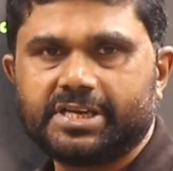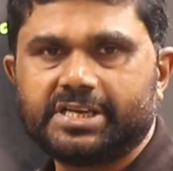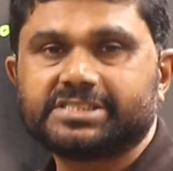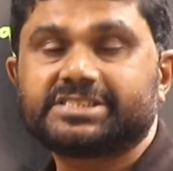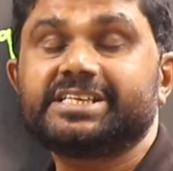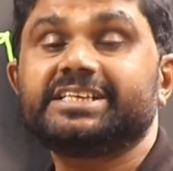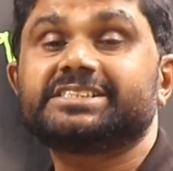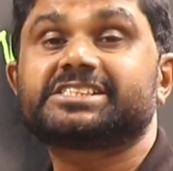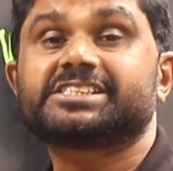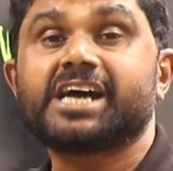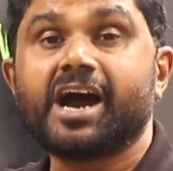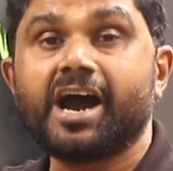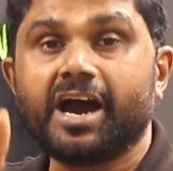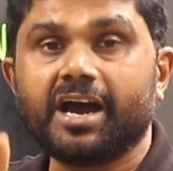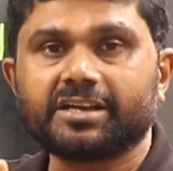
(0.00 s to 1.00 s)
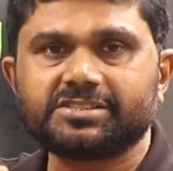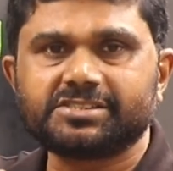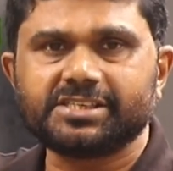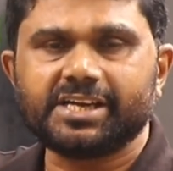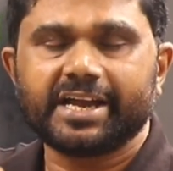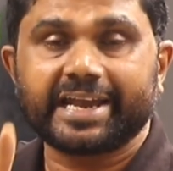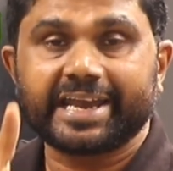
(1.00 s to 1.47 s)
See,
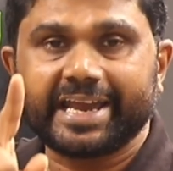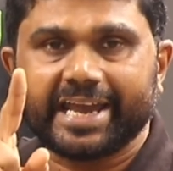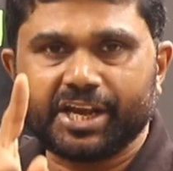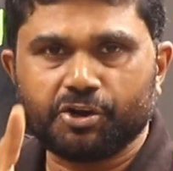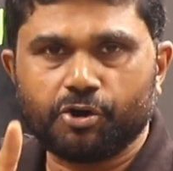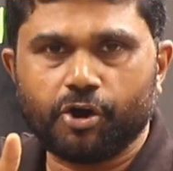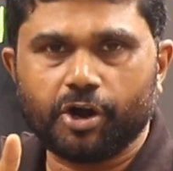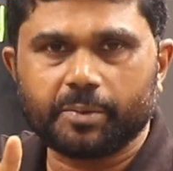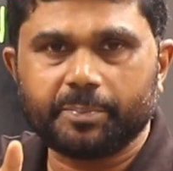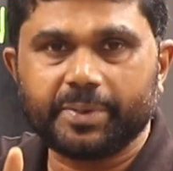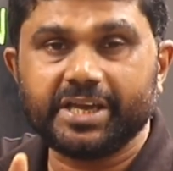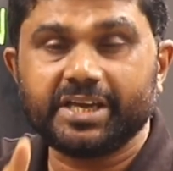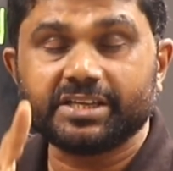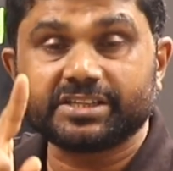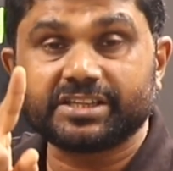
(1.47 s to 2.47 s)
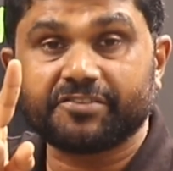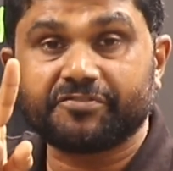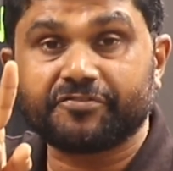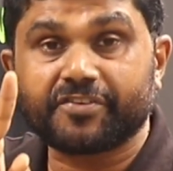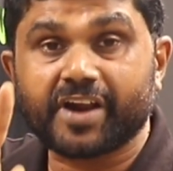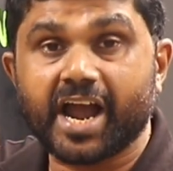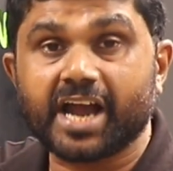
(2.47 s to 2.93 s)
charge cannot be the
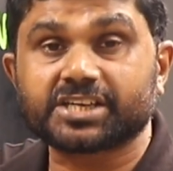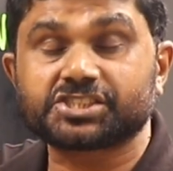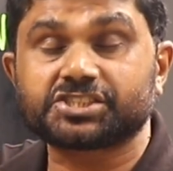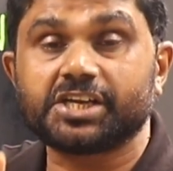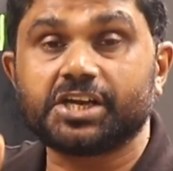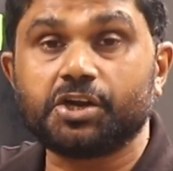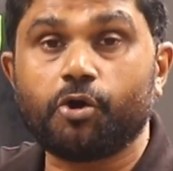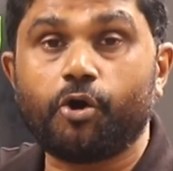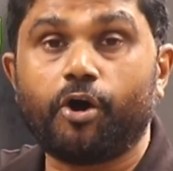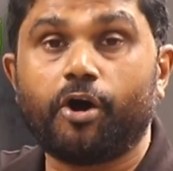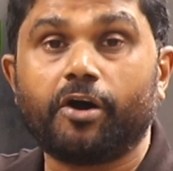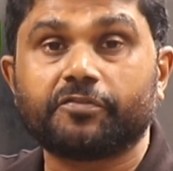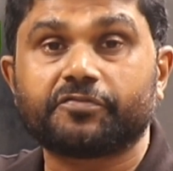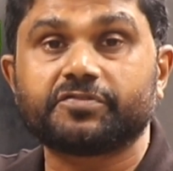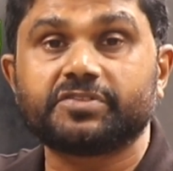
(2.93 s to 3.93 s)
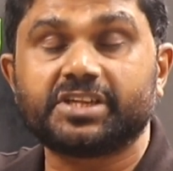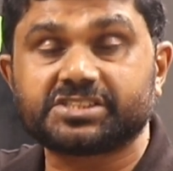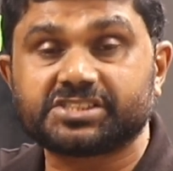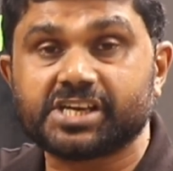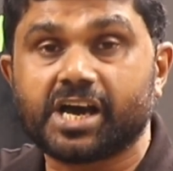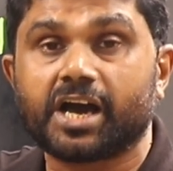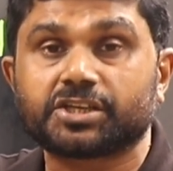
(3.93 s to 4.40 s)
fraction of the
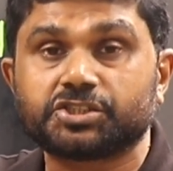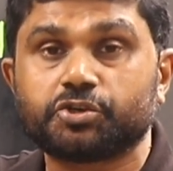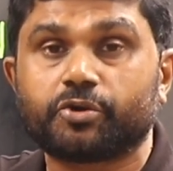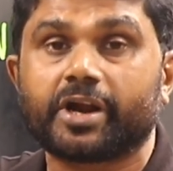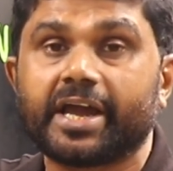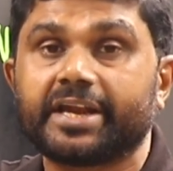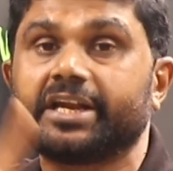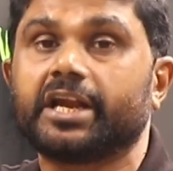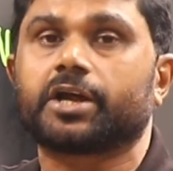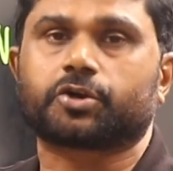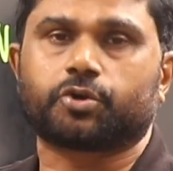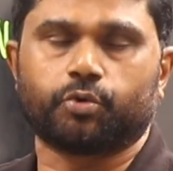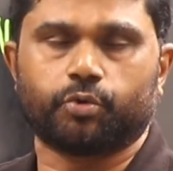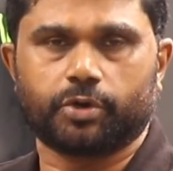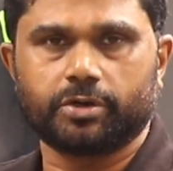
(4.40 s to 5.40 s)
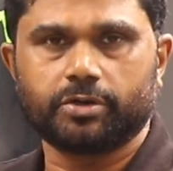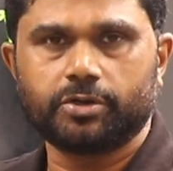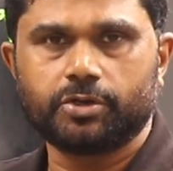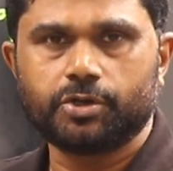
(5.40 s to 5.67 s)
charge on an electron